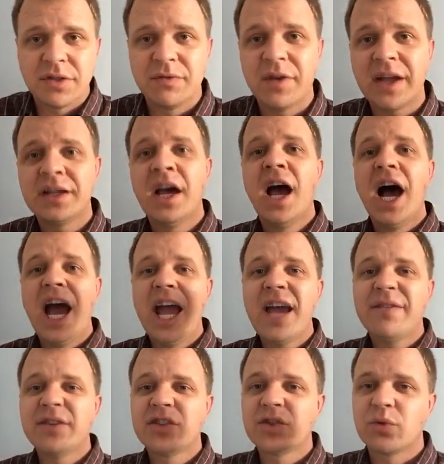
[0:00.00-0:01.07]
In fact, I
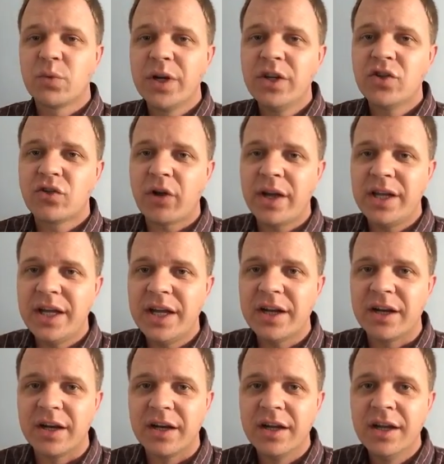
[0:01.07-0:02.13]
have a syringe right
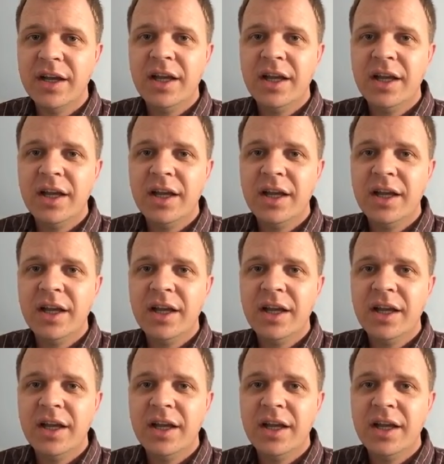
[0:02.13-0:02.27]
here.